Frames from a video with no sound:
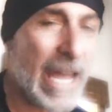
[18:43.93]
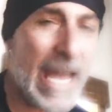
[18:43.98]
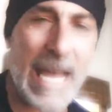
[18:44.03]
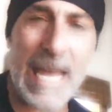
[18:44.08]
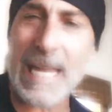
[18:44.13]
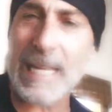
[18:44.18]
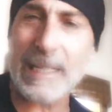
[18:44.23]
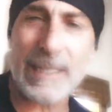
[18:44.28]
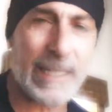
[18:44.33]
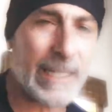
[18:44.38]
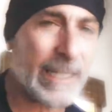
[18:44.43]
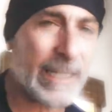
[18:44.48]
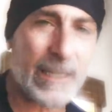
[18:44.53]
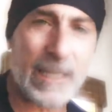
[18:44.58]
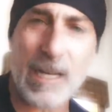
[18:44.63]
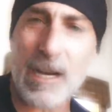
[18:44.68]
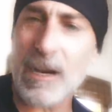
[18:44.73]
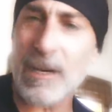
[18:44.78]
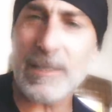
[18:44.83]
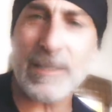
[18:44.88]
any
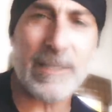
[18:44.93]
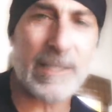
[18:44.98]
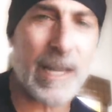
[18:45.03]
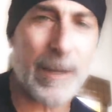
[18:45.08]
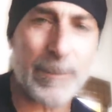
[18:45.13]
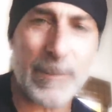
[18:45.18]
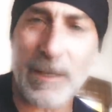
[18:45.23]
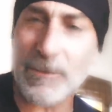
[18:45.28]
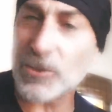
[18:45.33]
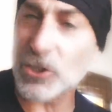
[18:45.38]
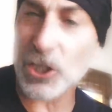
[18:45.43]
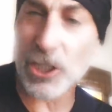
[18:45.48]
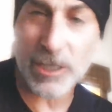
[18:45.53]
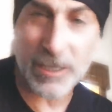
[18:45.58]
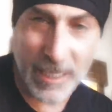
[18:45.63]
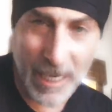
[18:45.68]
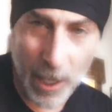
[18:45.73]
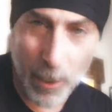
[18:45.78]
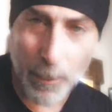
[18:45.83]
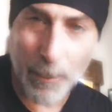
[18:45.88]
concept of
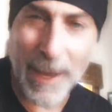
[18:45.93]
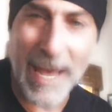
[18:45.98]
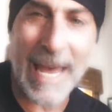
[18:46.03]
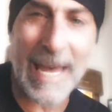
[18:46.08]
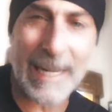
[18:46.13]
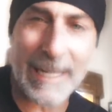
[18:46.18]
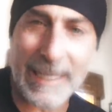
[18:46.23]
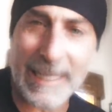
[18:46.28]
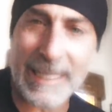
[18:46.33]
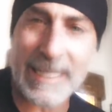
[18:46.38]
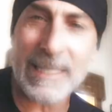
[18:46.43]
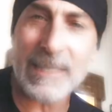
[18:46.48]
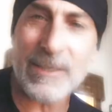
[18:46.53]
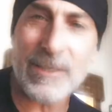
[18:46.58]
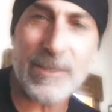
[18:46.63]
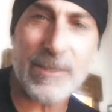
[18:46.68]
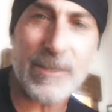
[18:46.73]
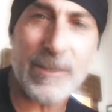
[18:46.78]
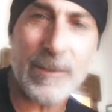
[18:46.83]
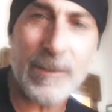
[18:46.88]
just how bad it
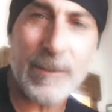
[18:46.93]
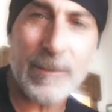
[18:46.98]
is.